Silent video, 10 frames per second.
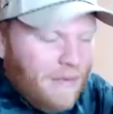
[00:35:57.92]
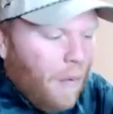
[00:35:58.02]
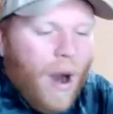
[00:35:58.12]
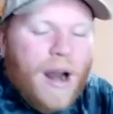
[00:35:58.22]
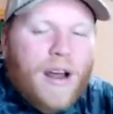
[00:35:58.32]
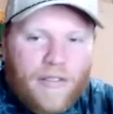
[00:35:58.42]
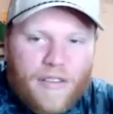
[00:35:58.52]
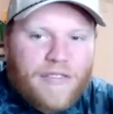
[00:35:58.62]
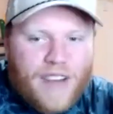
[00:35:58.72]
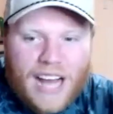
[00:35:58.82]
One of,
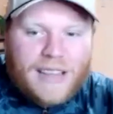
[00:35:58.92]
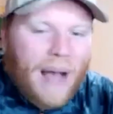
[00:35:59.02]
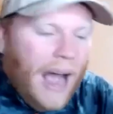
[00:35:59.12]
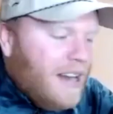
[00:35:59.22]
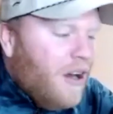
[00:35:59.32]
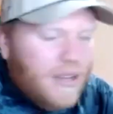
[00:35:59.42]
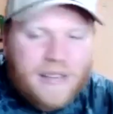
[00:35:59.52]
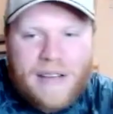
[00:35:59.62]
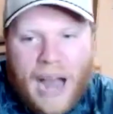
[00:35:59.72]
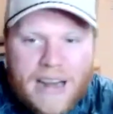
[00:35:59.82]
if not, I know
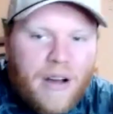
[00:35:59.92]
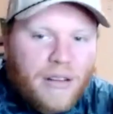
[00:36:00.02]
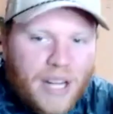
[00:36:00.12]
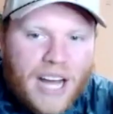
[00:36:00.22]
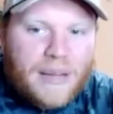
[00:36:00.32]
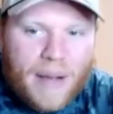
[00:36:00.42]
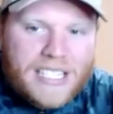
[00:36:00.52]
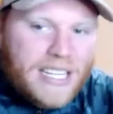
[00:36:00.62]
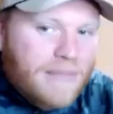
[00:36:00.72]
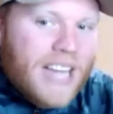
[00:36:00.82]
they're not the
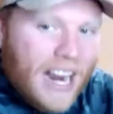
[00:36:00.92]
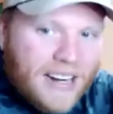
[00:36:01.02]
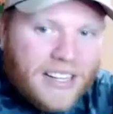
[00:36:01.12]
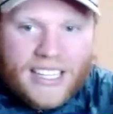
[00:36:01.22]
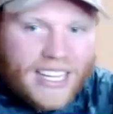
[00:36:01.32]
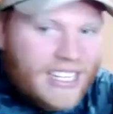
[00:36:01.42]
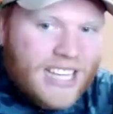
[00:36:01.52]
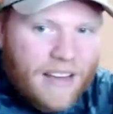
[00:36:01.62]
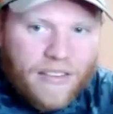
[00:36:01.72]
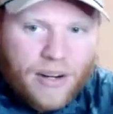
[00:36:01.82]
best team technically. That's Xavier,